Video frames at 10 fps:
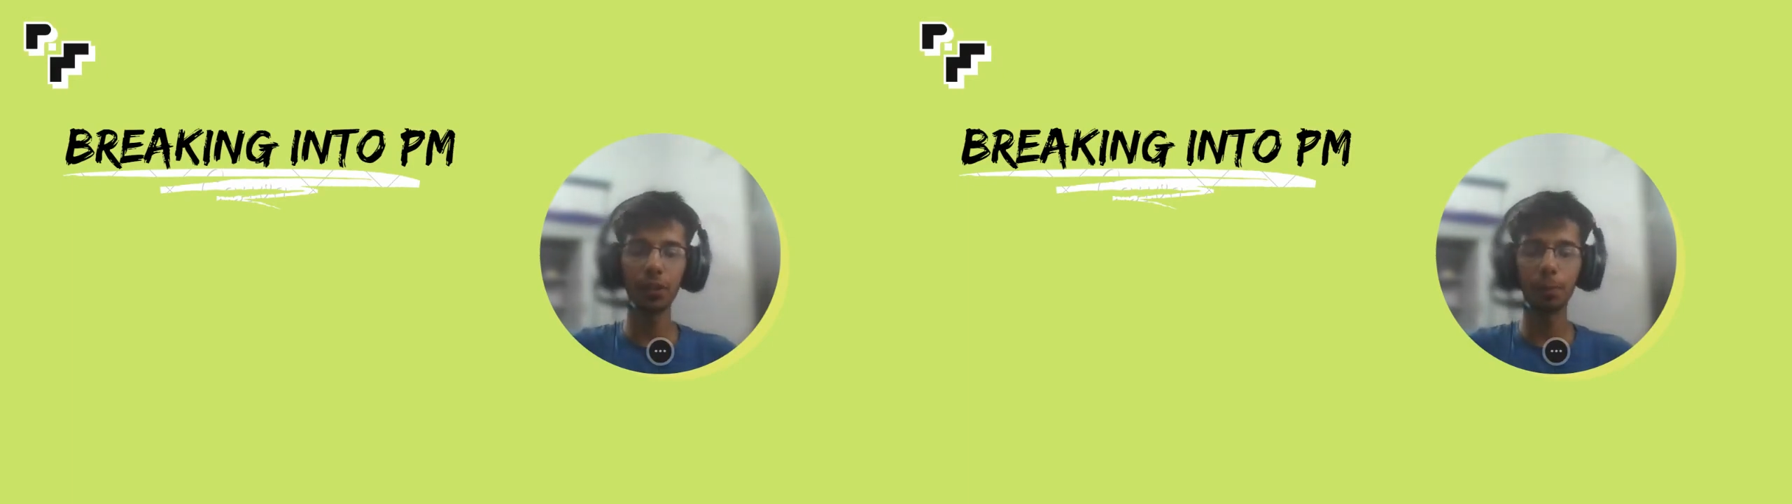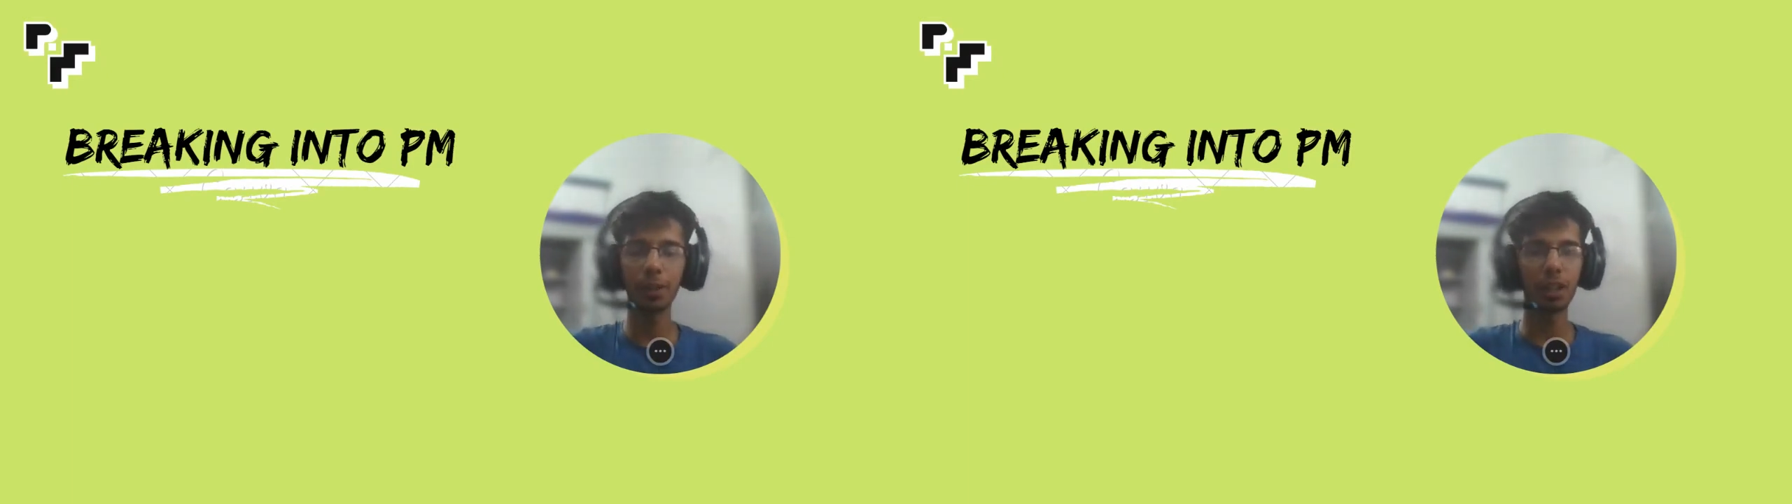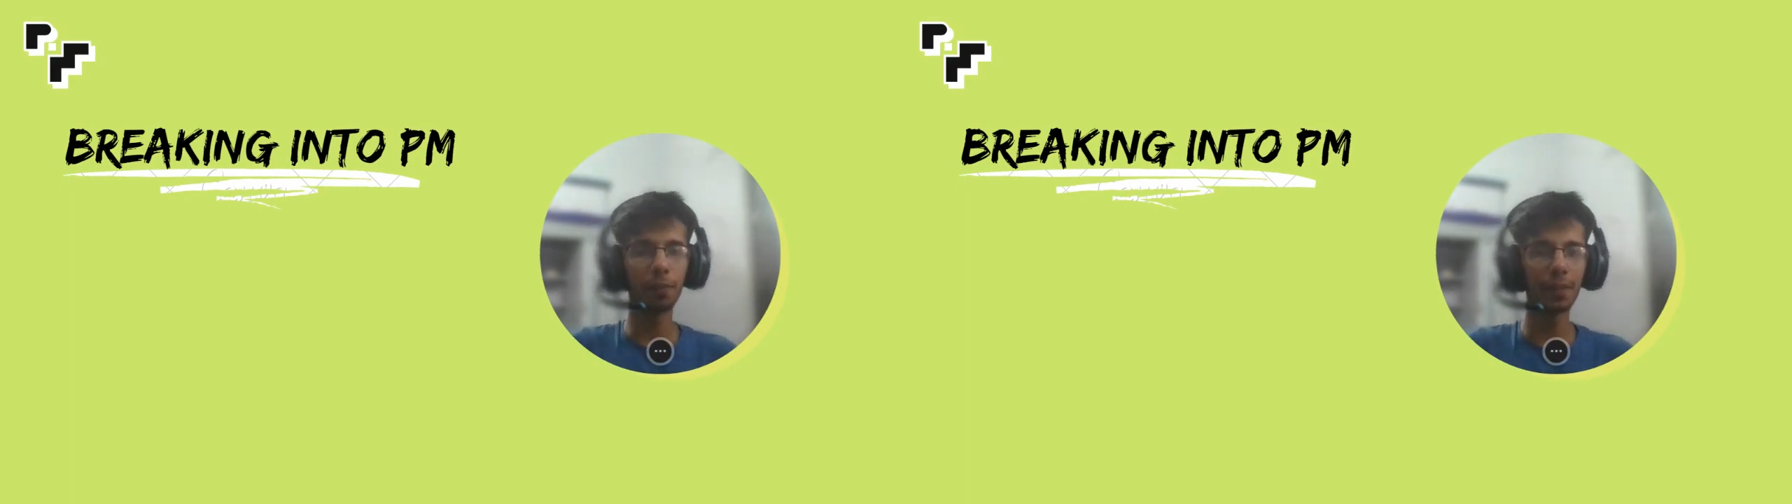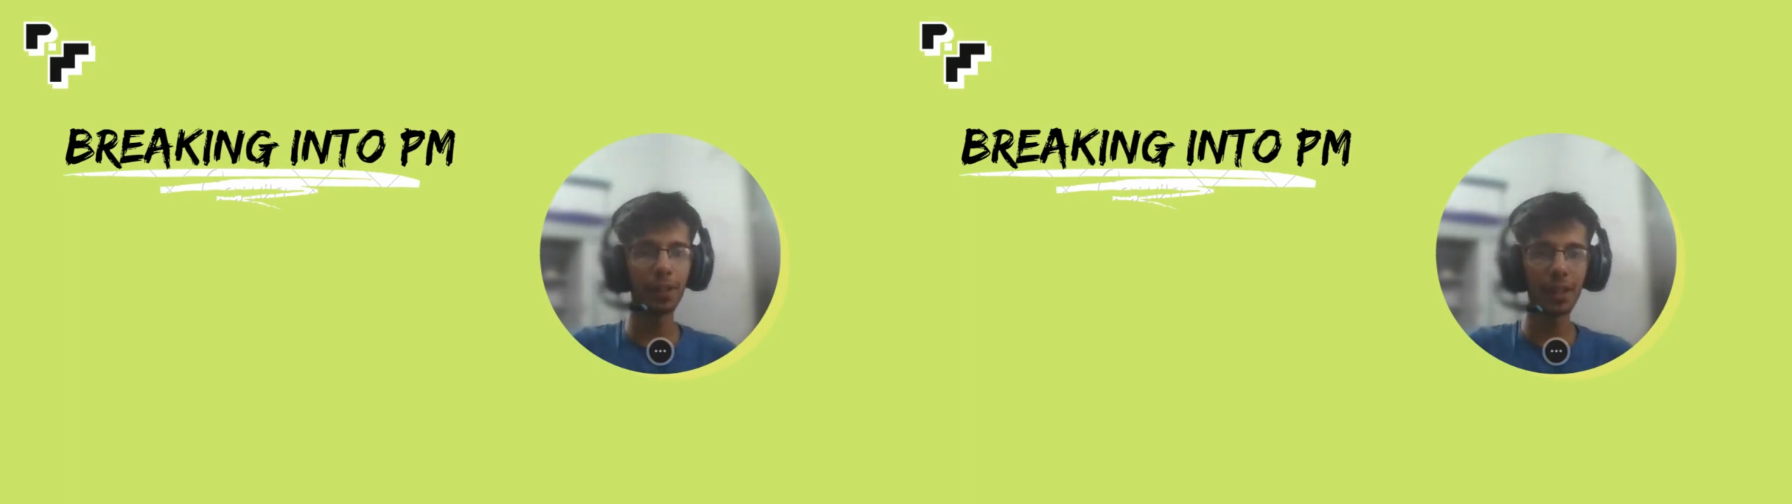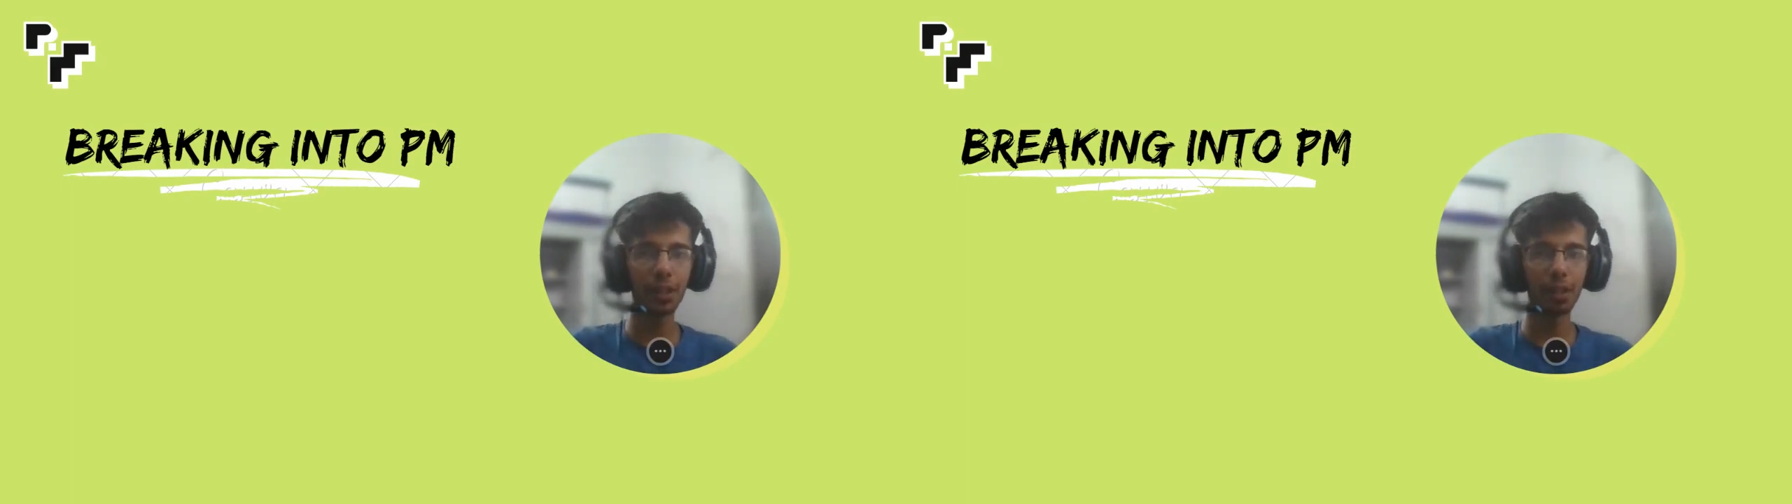we'll be
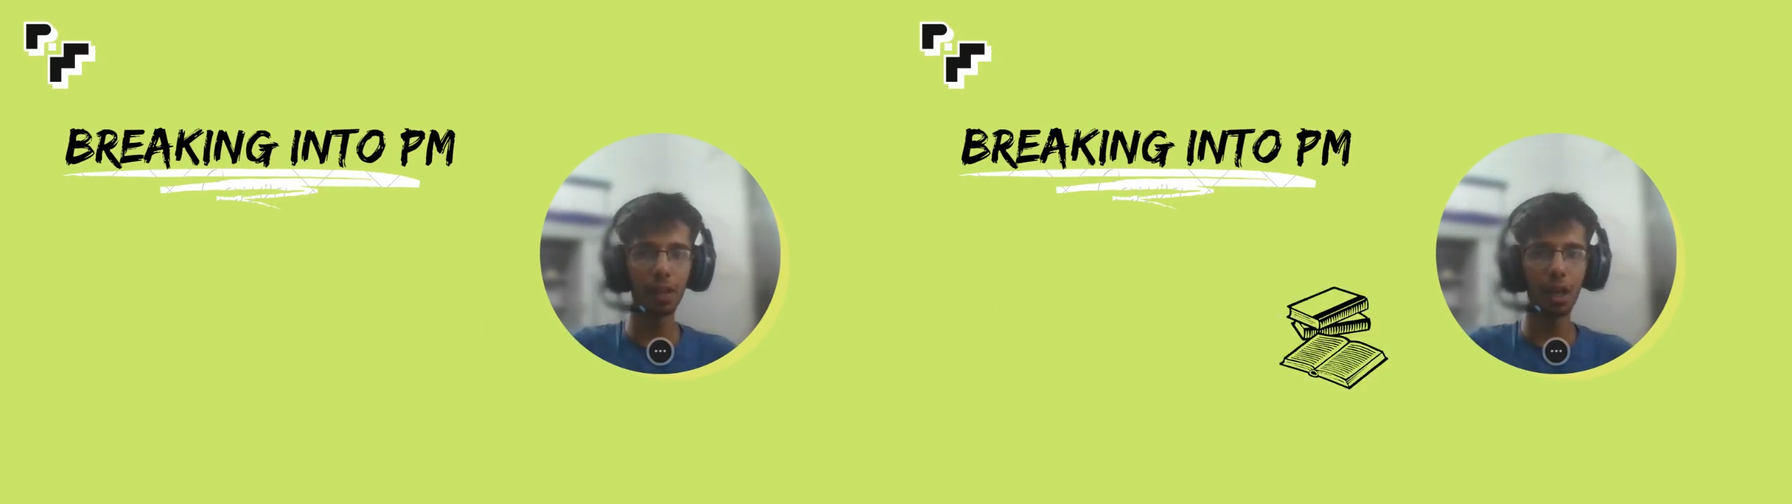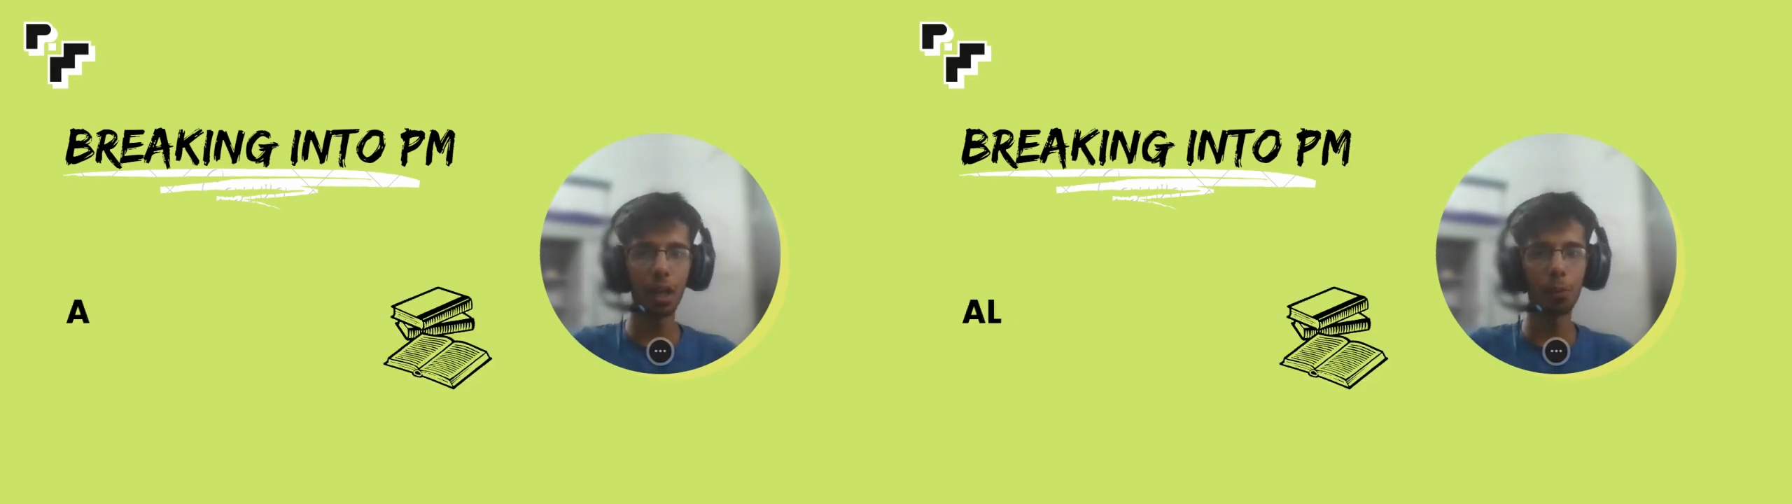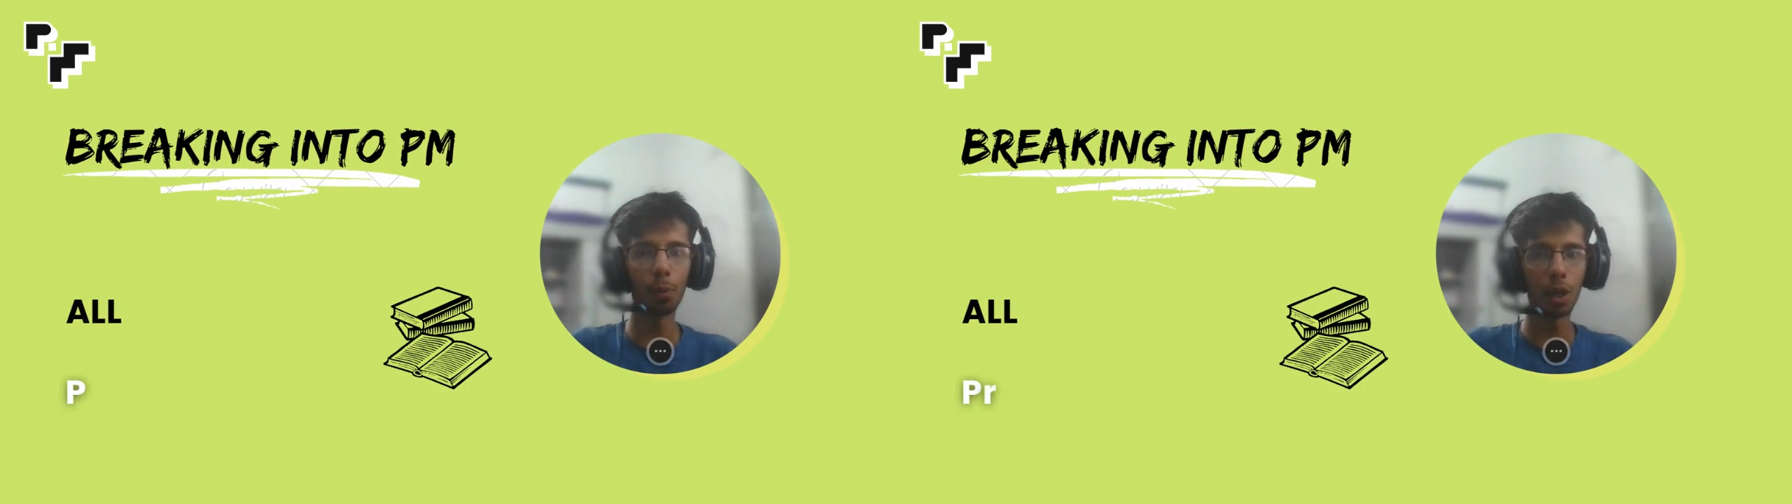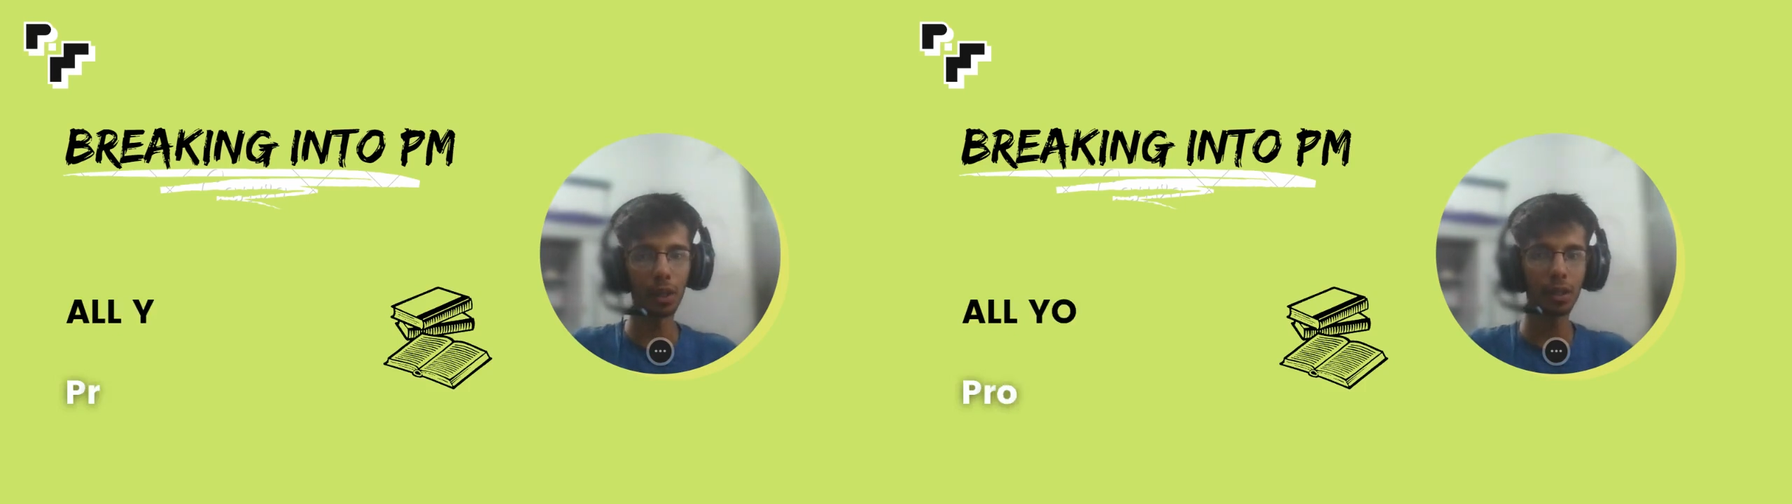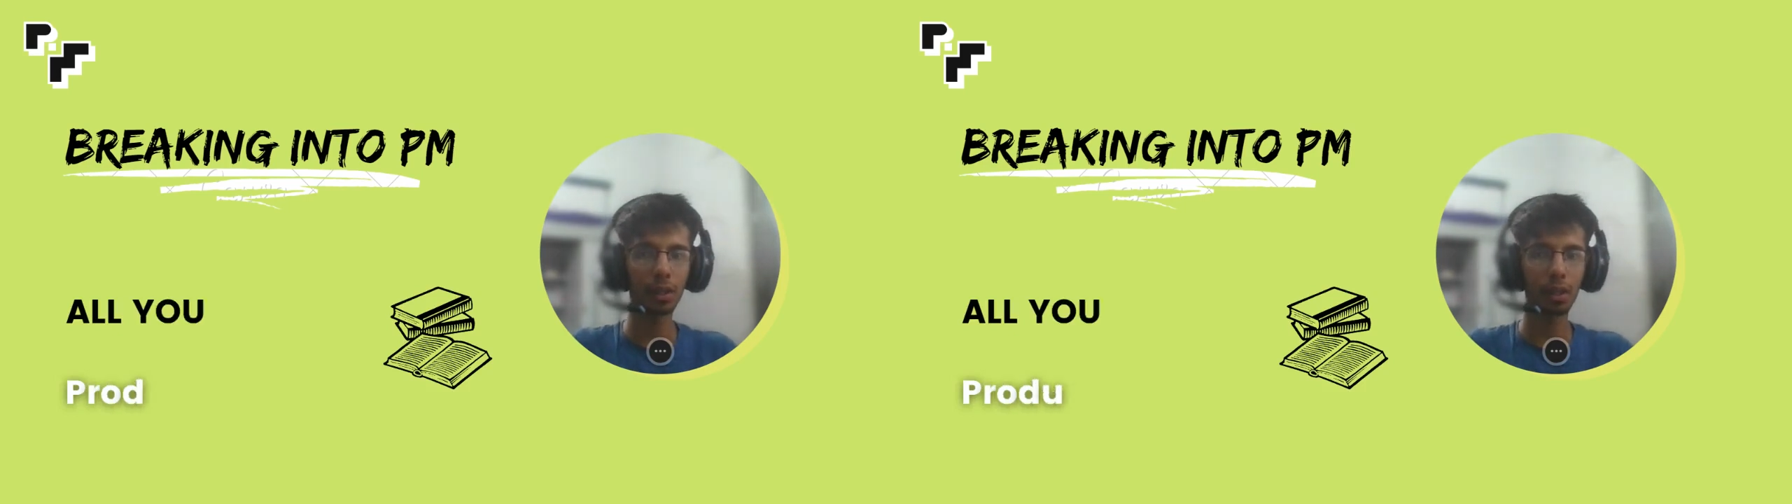covering what